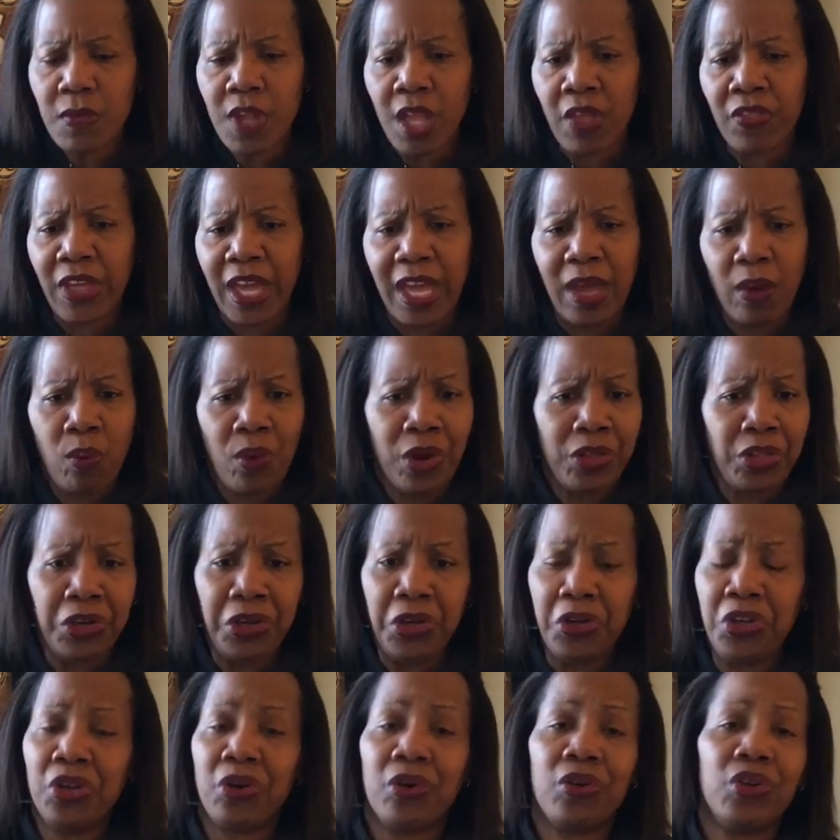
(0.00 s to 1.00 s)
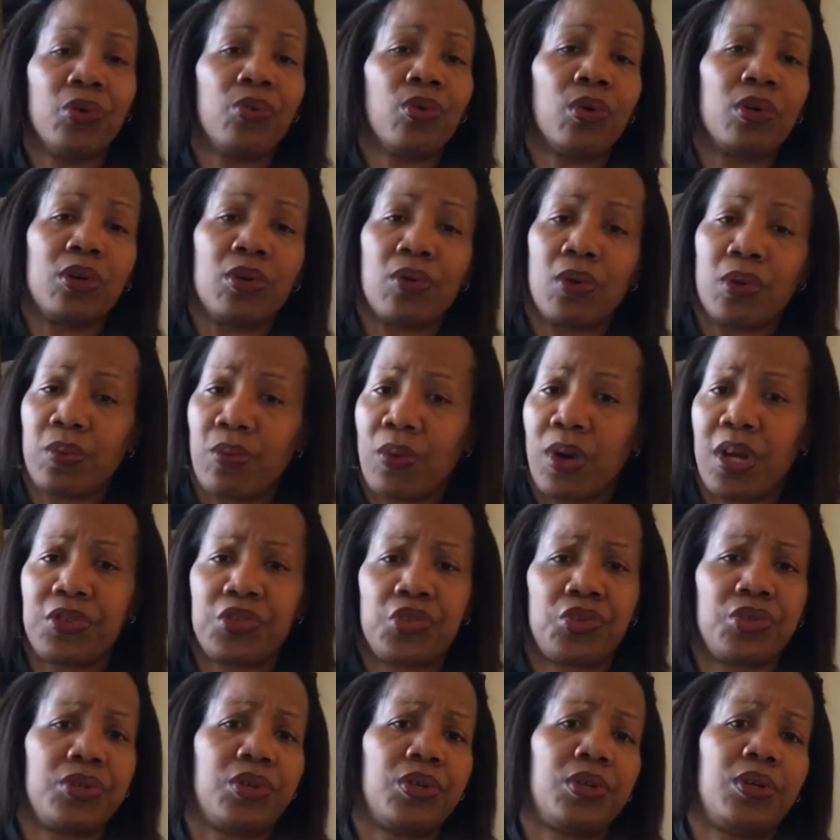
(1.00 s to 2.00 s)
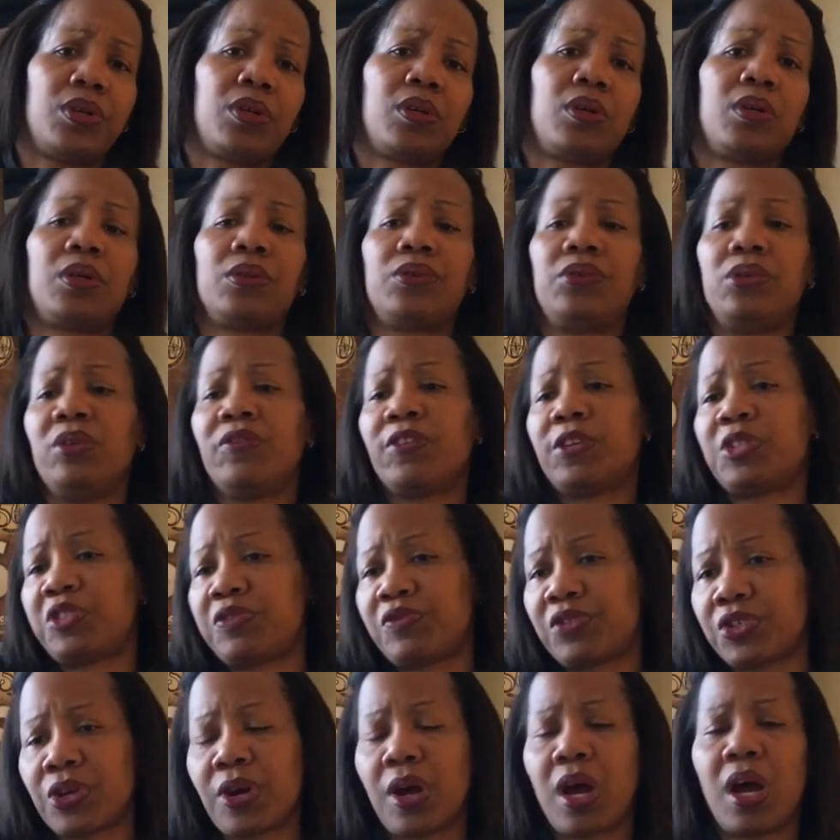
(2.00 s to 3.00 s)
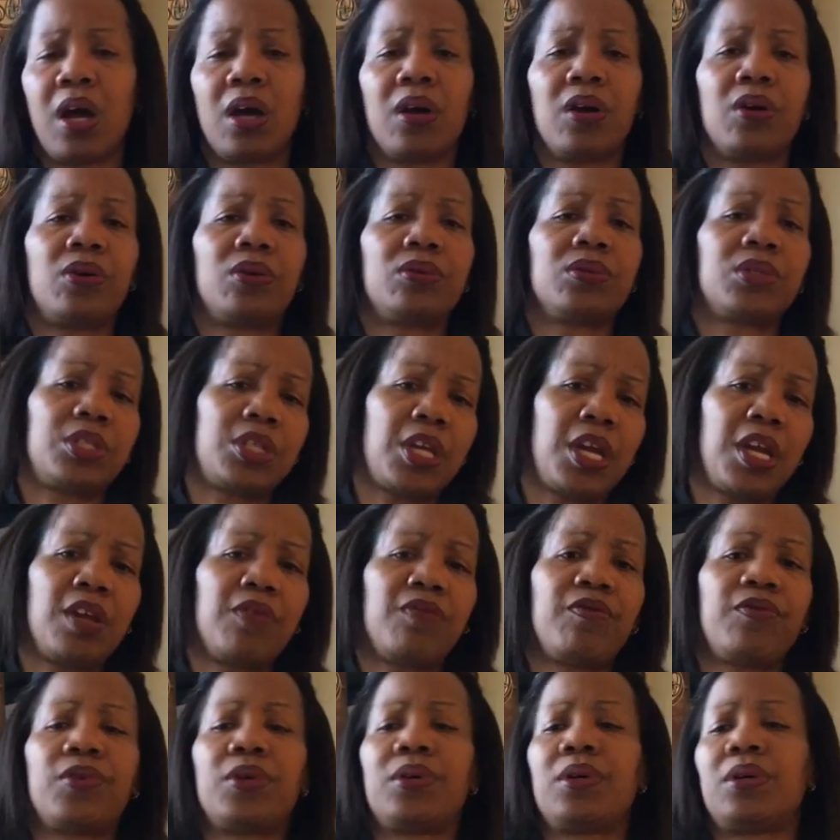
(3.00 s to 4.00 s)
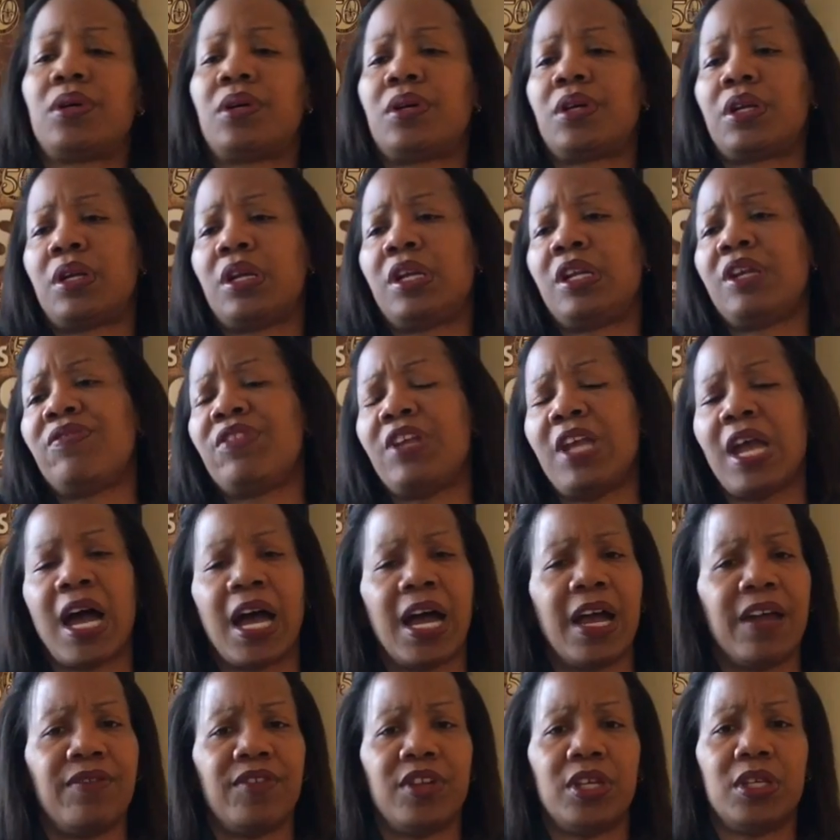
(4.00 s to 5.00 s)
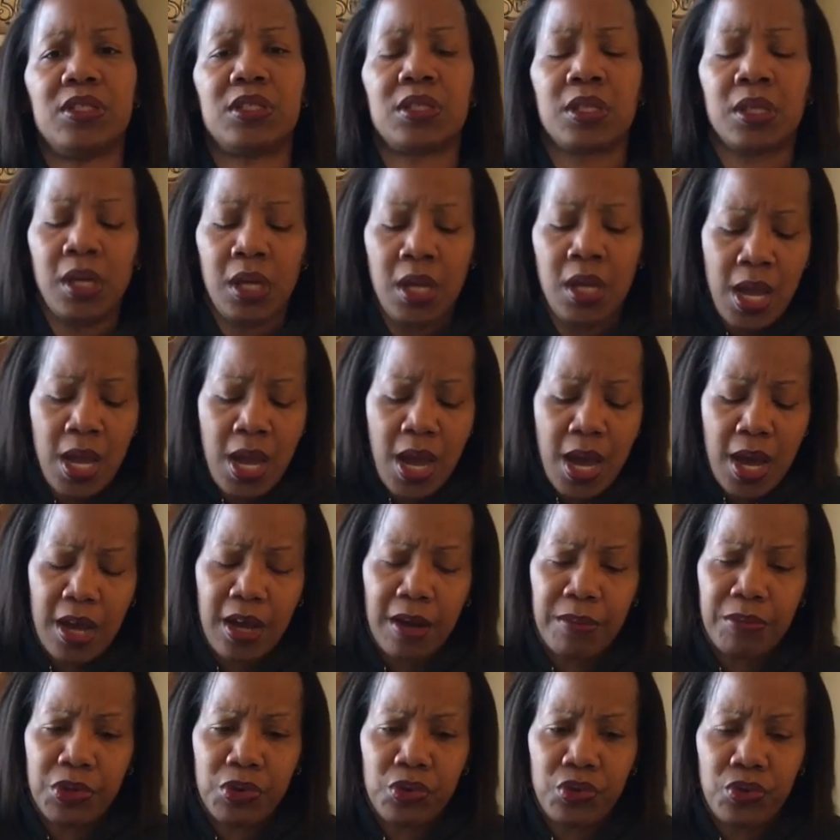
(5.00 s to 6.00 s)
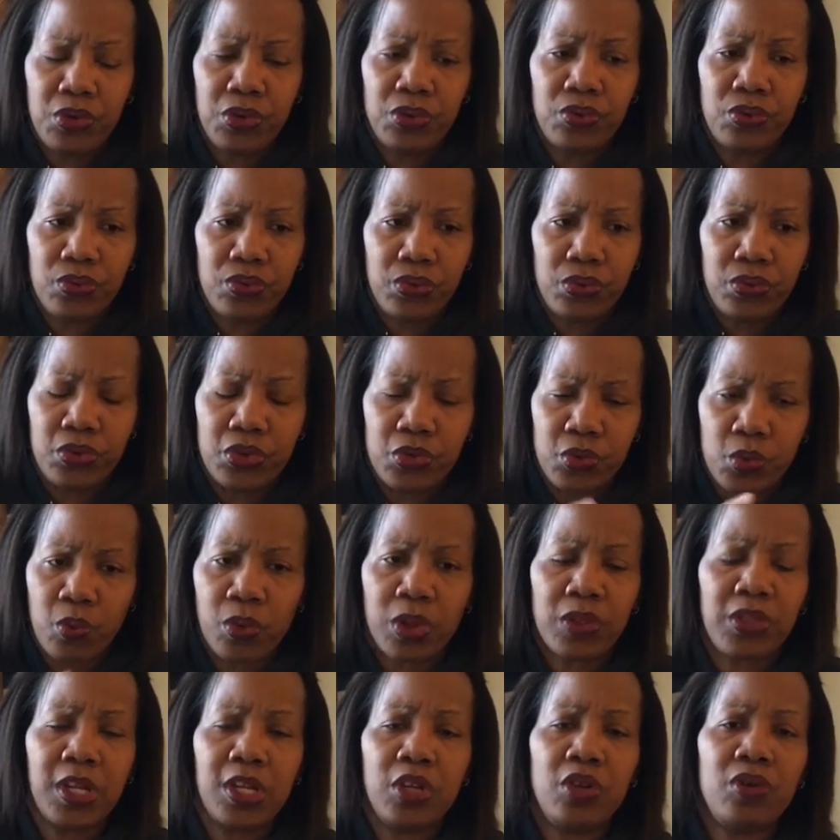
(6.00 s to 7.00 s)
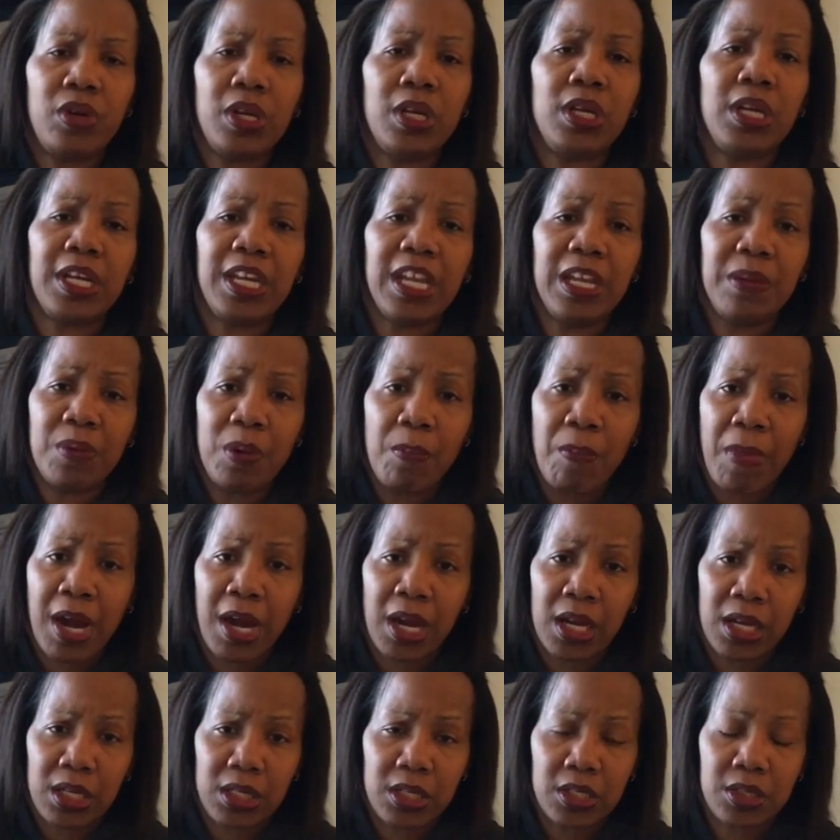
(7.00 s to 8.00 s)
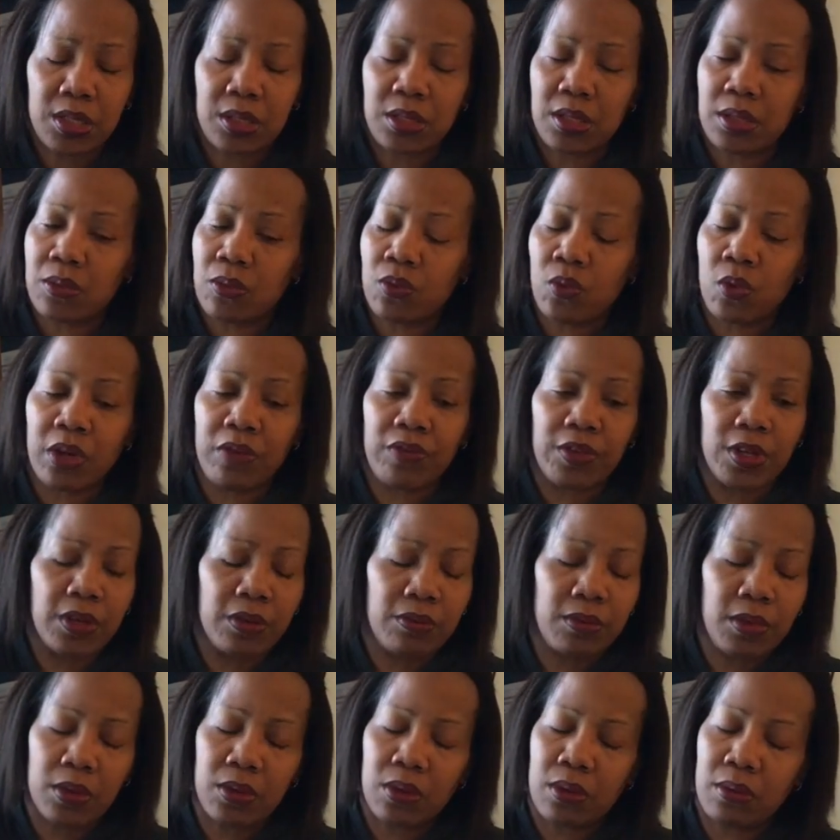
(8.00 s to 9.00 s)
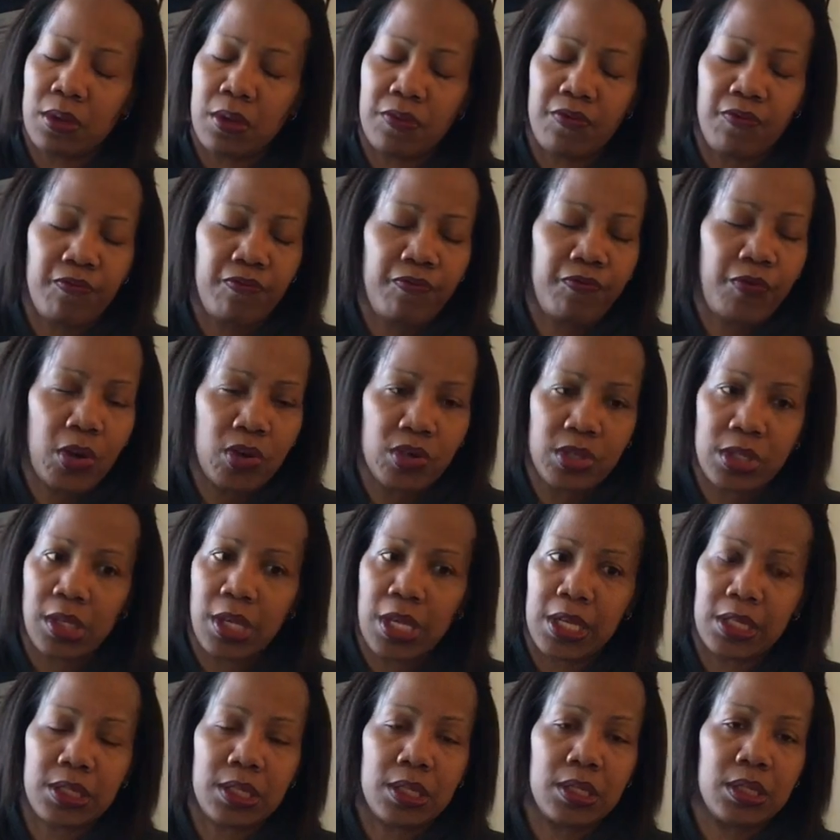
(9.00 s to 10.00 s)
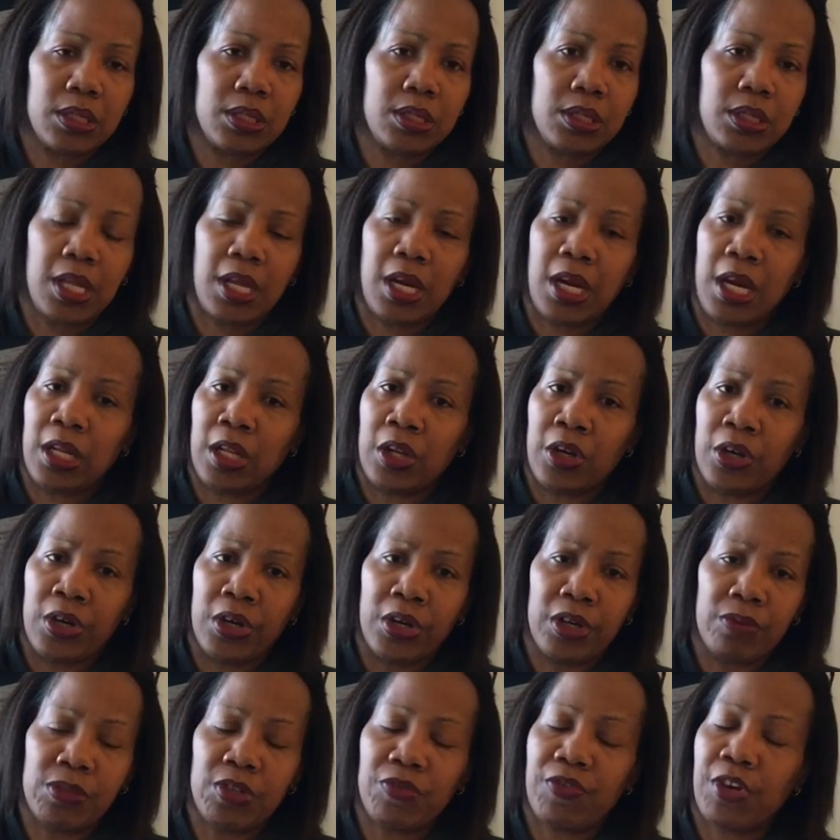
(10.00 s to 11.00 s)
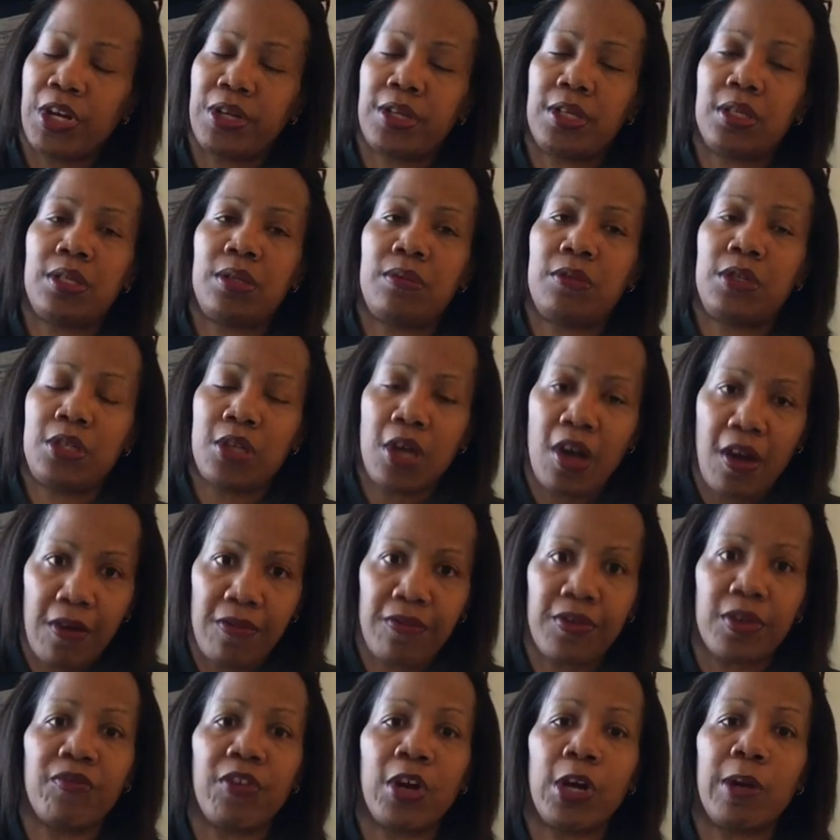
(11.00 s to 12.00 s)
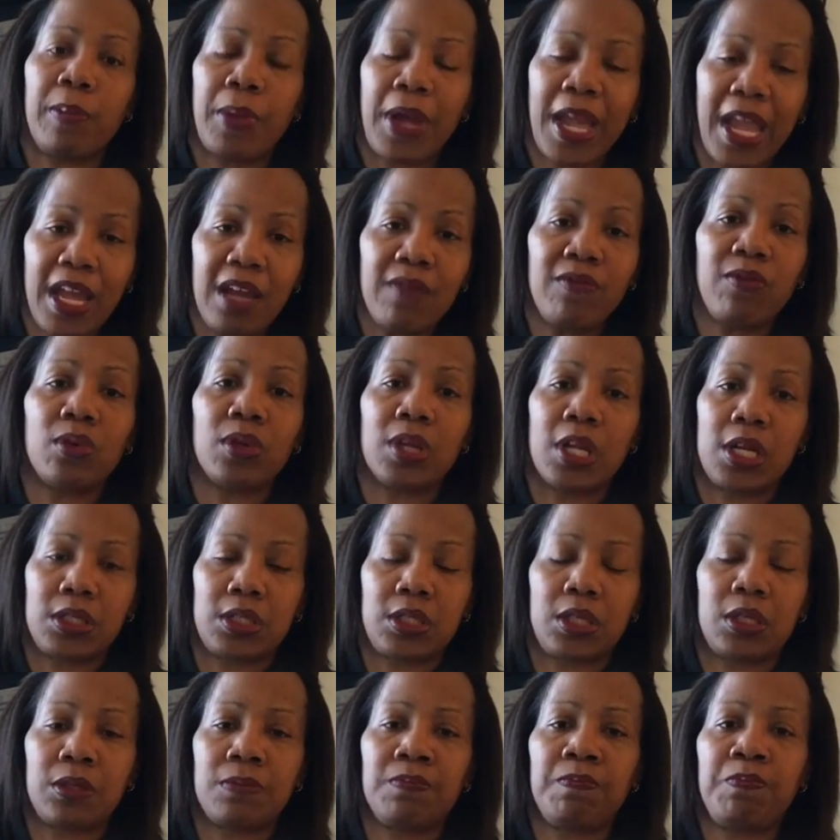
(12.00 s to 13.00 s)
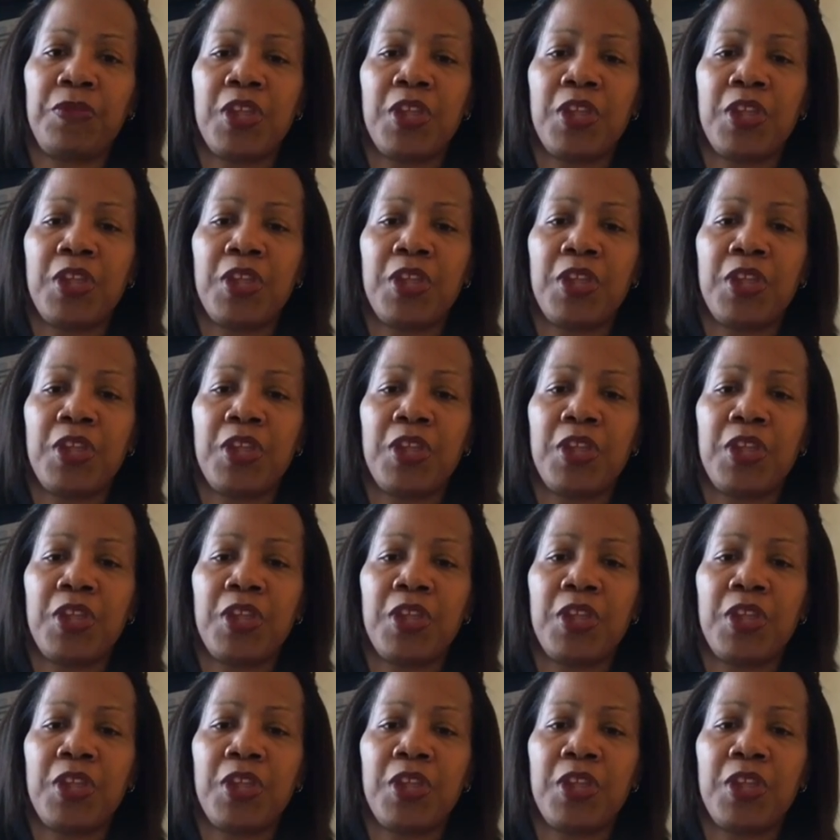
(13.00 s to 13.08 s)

that whether you know you're going to Northwestern or University of Chicago, Stanford, any of the Ivies, um, you, you, there's one thing you need to keep in mind, and this is one of the, the, the first lessons that I learned. It was a very tough and very painful lesson,